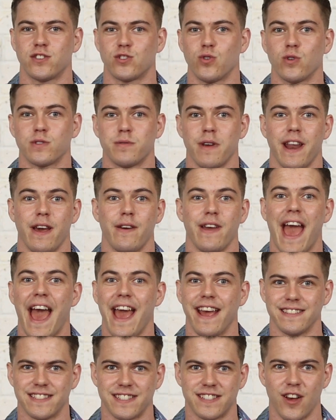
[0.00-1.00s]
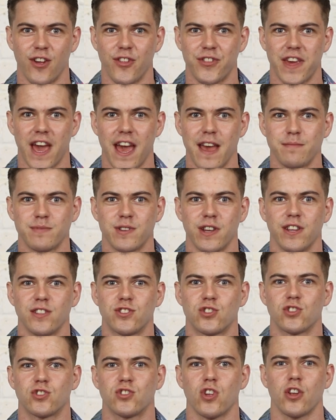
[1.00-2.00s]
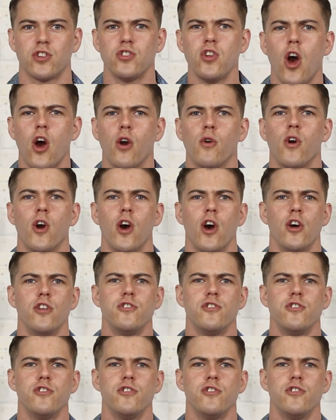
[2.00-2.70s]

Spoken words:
talks about how he hates stealth games and he's just like, no